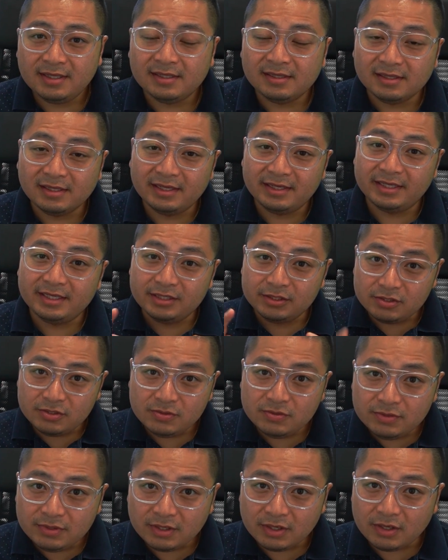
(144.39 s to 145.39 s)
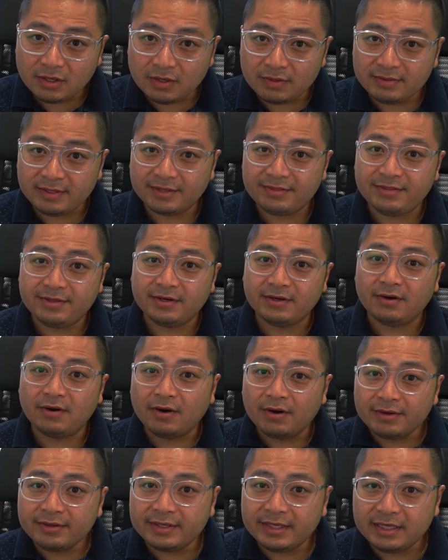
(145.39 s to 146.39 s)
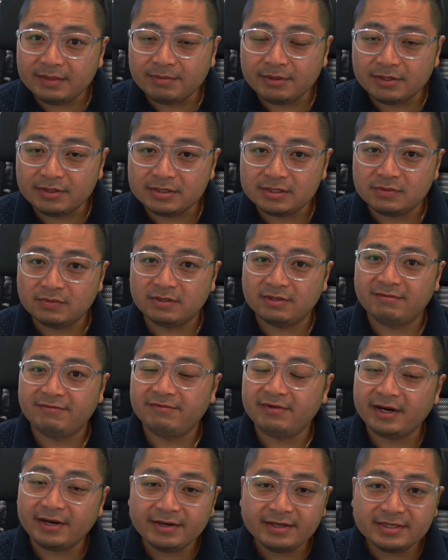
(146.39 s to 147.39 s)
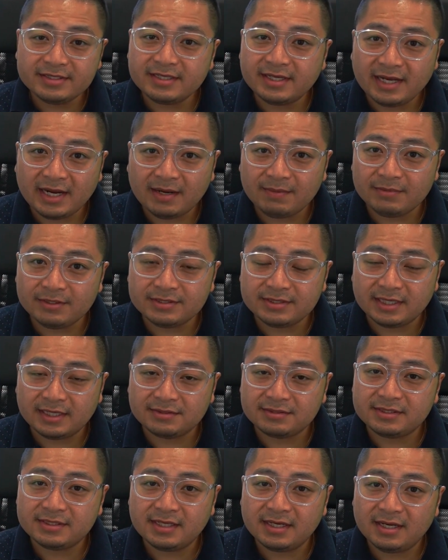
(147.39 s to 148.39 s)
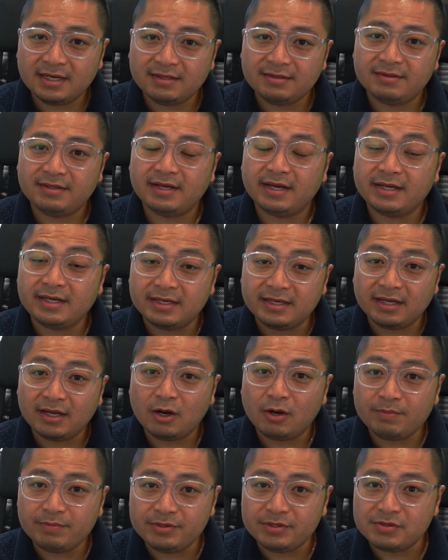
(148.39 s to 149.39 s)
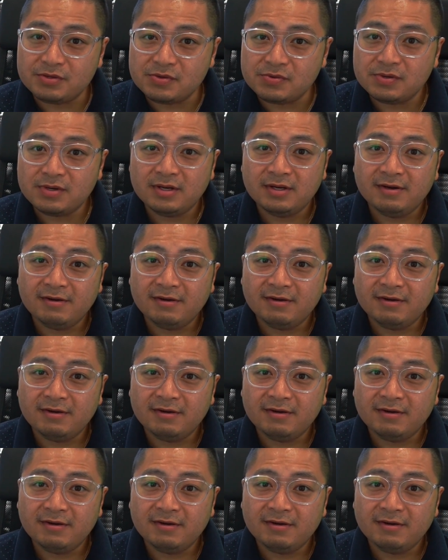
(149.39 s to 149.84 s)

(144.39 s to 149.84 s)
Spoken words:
letting you know that there are neighbors with various cameras outside that can help you